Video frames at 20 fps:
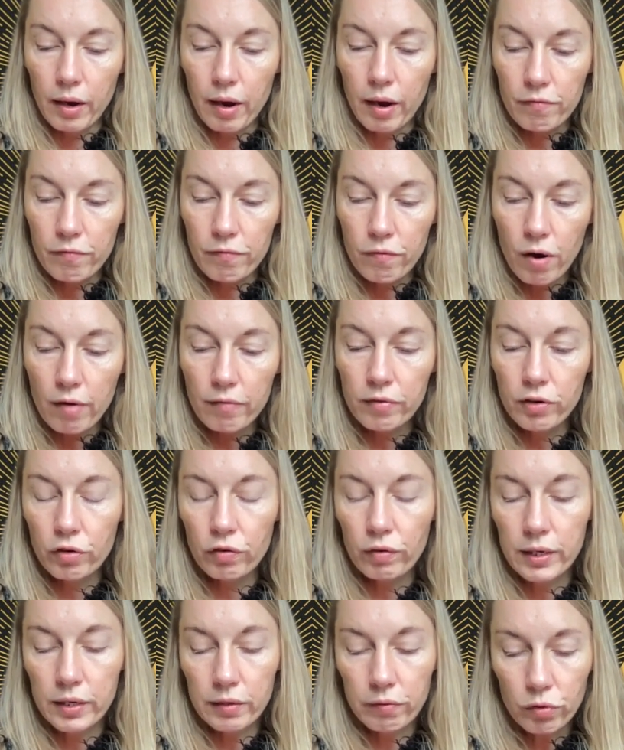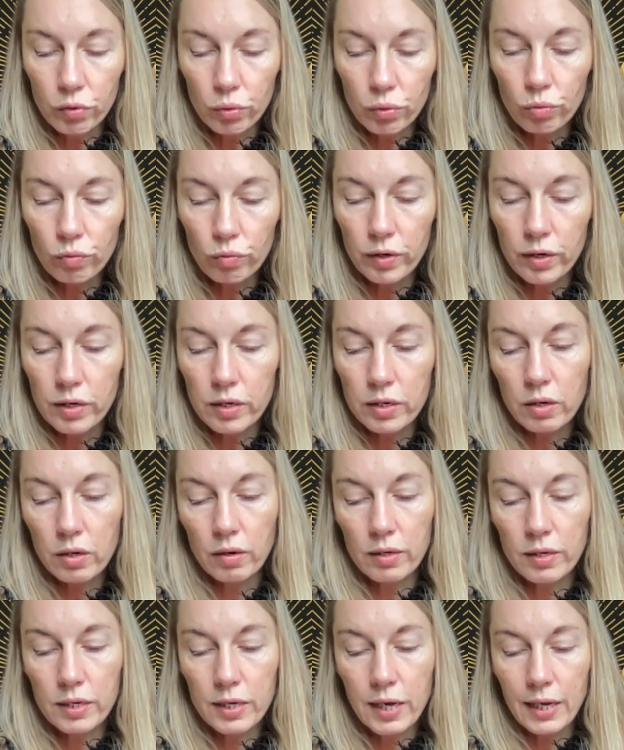at 5 degrees of Taurus
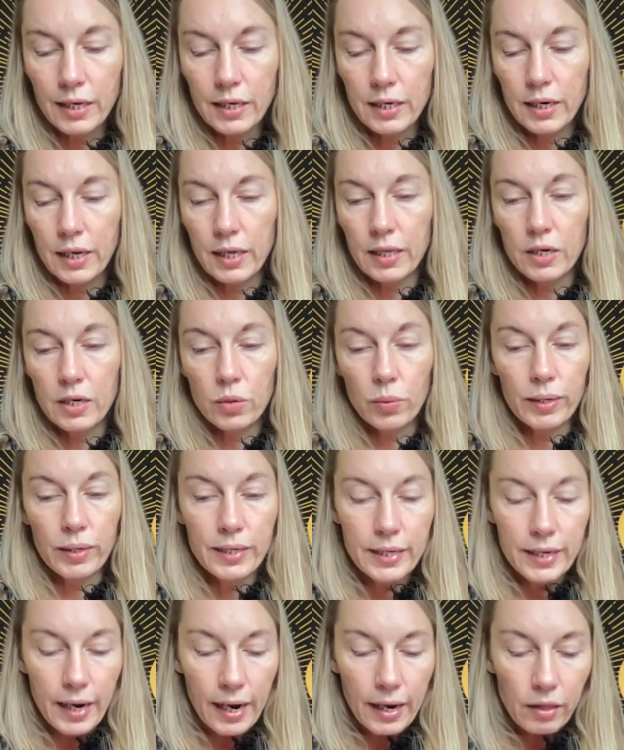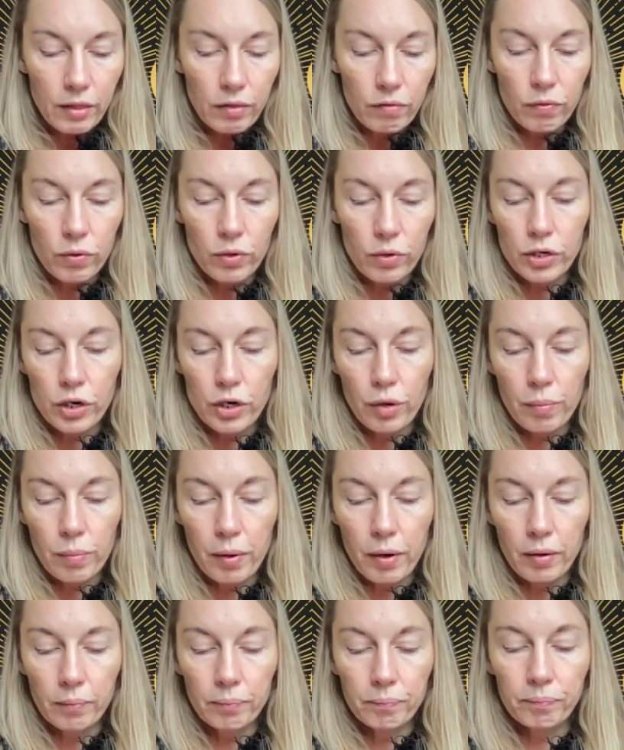on Saturday, the 28th of
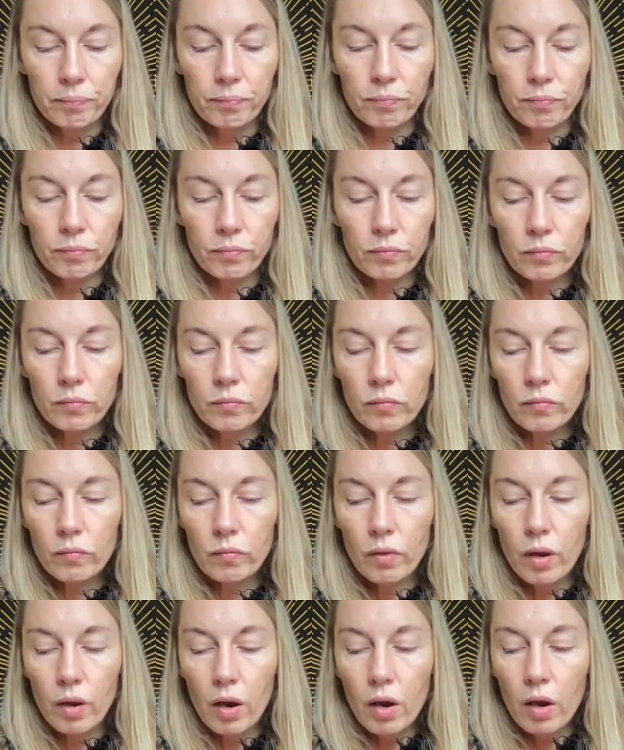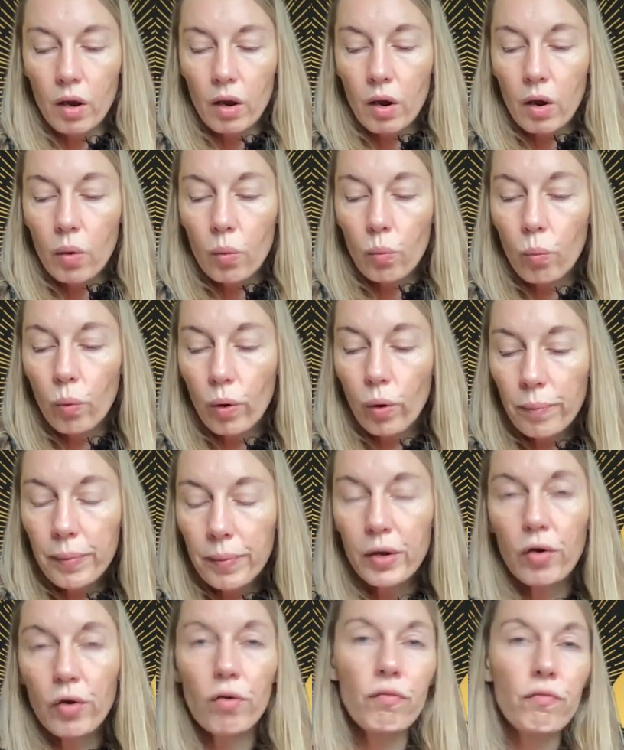October, will
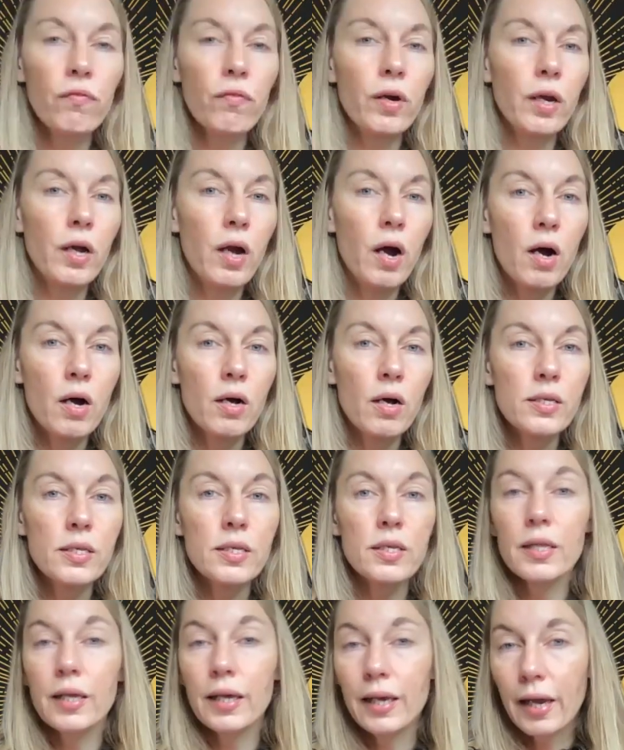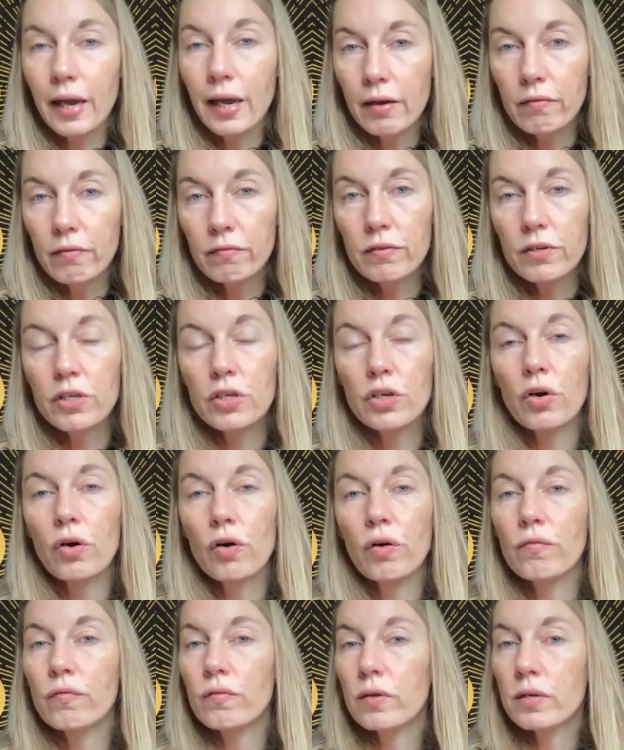be offering us the gifts
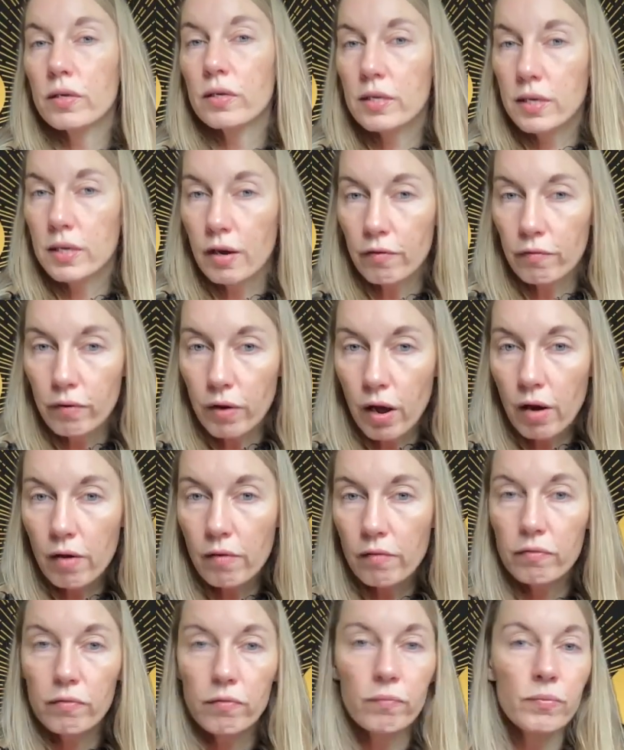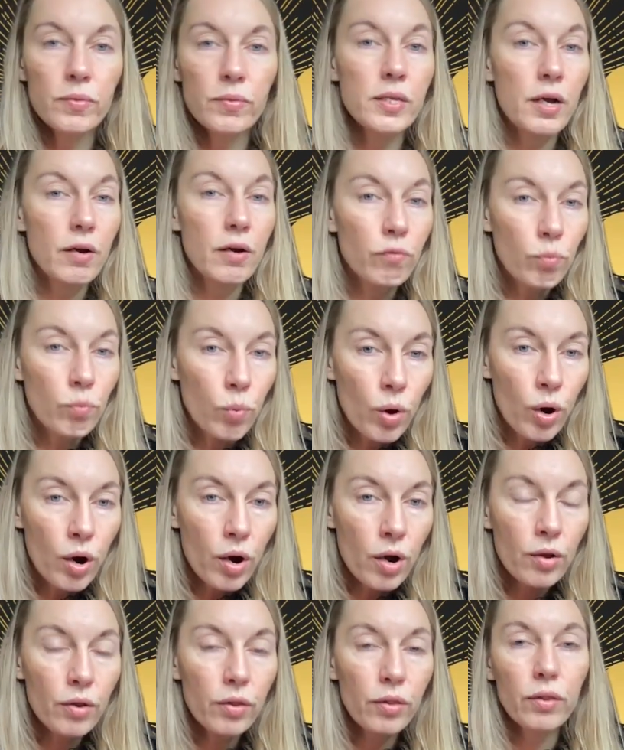of self-love,
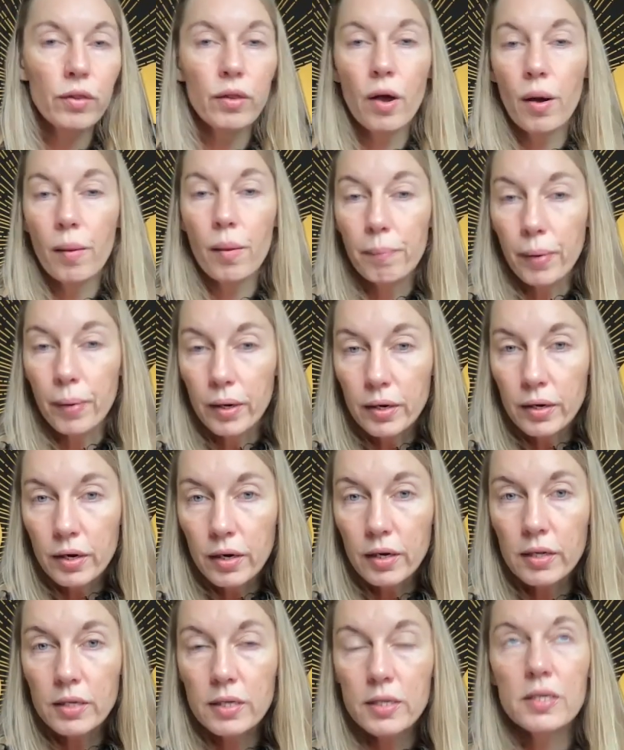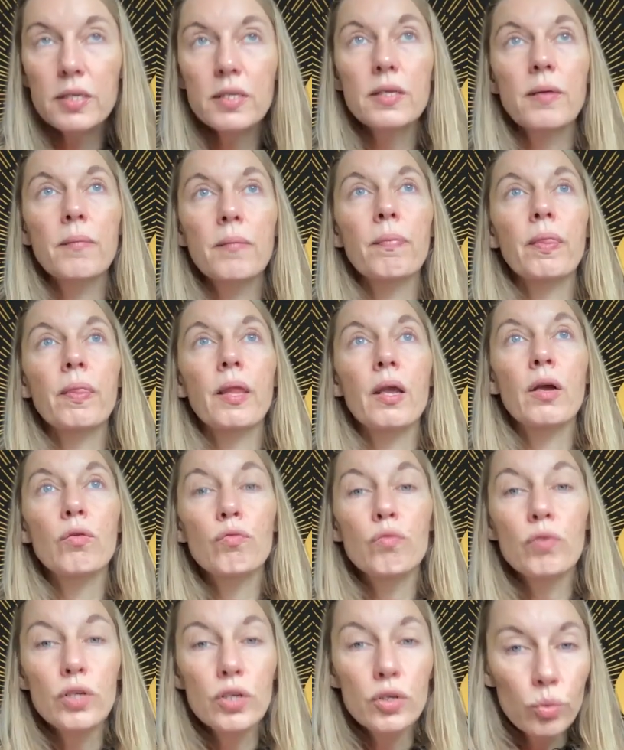self-worth, abundance,
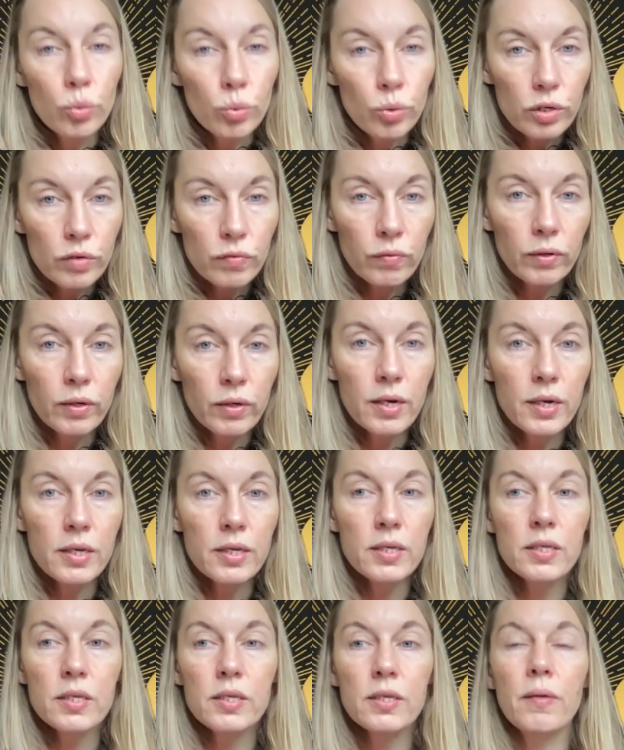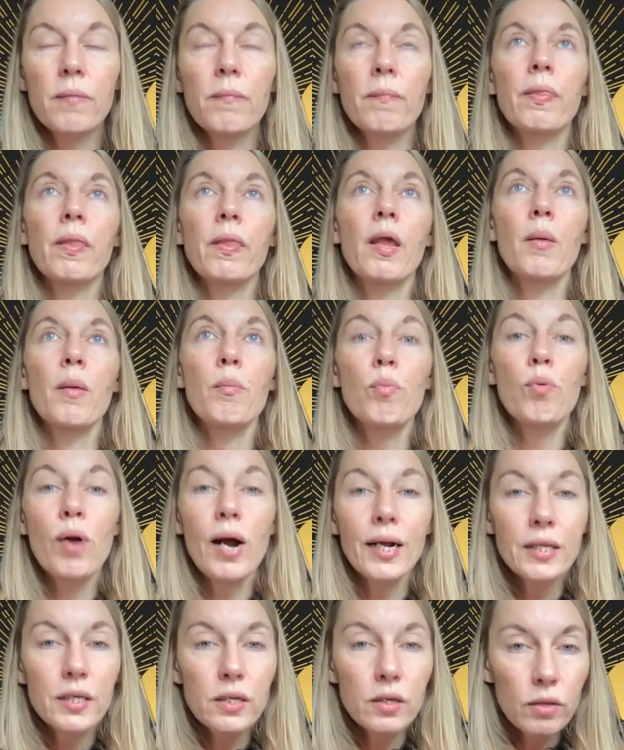resourcefulness,
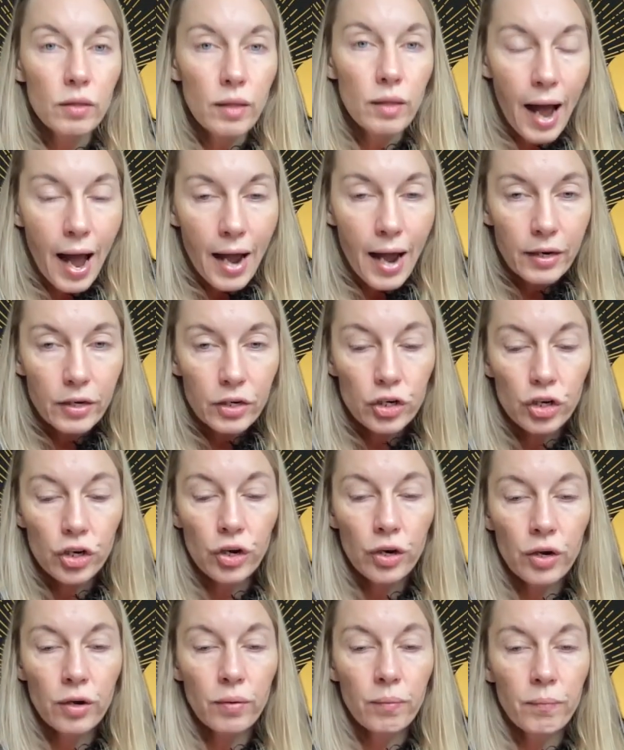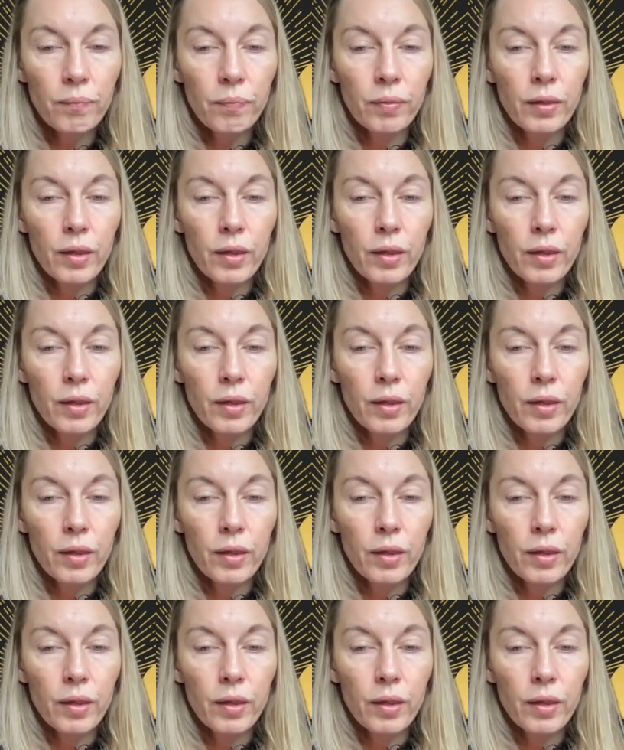practical action,